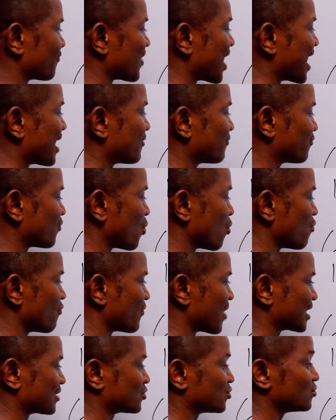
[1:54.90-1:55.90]
5
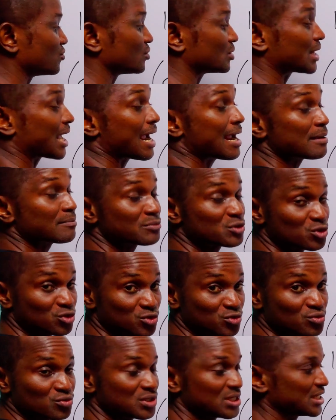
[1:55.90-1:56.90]
over 2 times
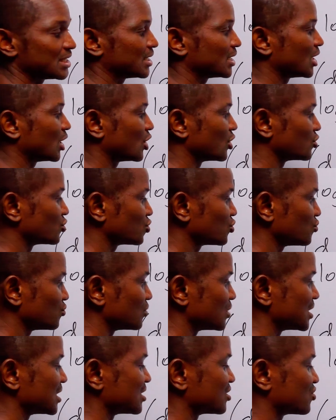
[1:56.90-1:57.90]
2d
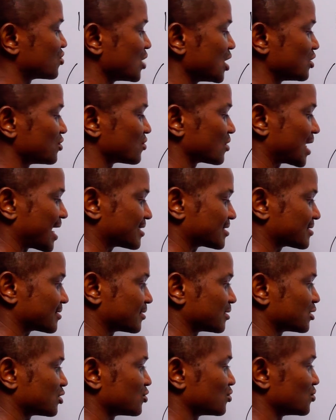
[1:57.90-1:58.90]
2 is going to
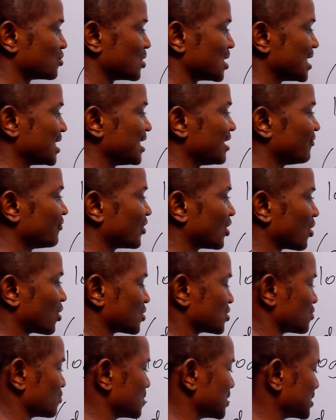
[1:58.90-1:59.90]
cancel 2, leaving
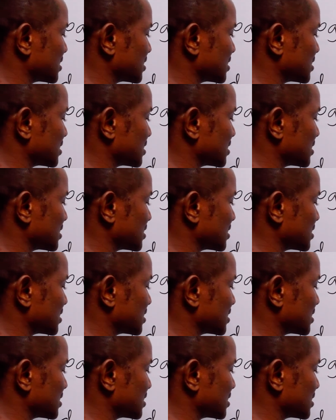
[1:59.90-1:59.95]
us